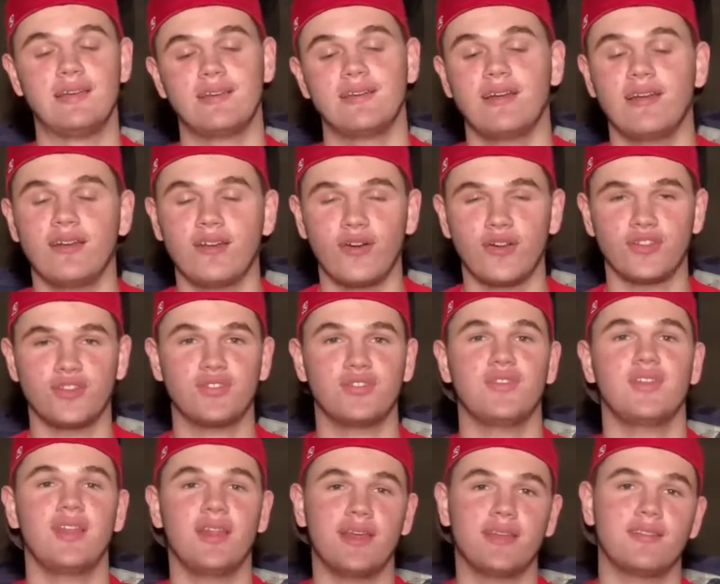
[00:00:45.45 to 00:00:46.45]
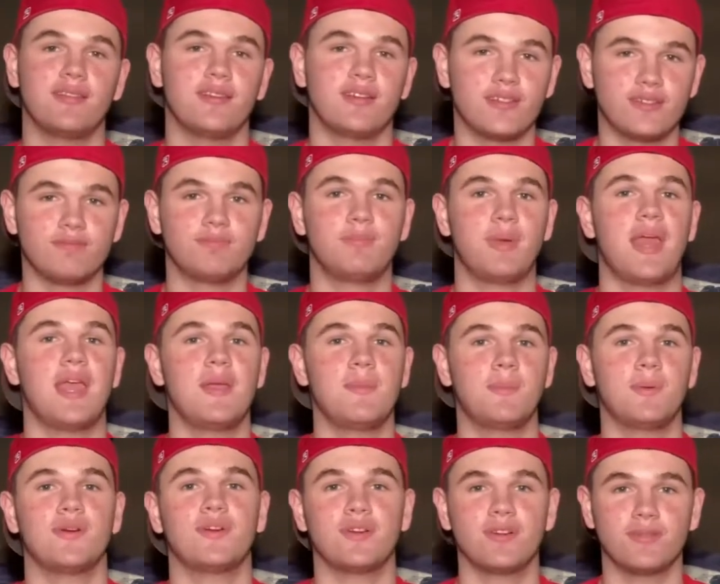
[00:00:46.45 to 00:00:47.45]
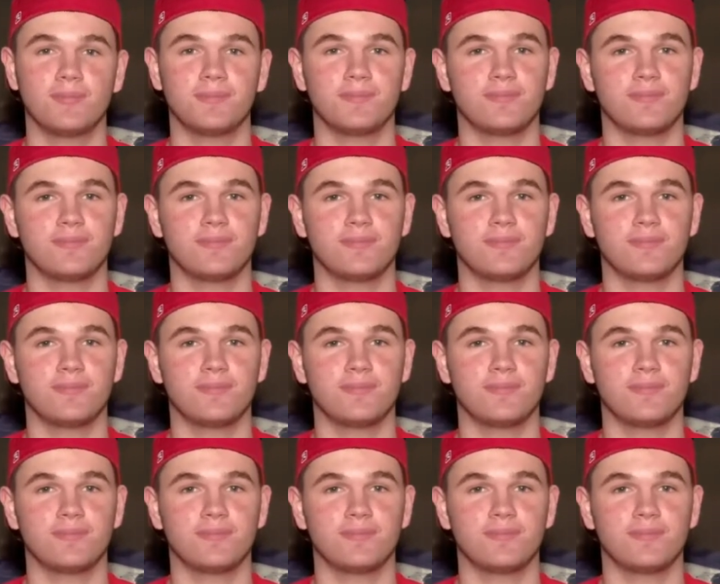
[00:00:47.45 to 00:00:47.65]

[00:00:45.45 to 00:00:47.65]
I don't know, I just feel like the paper,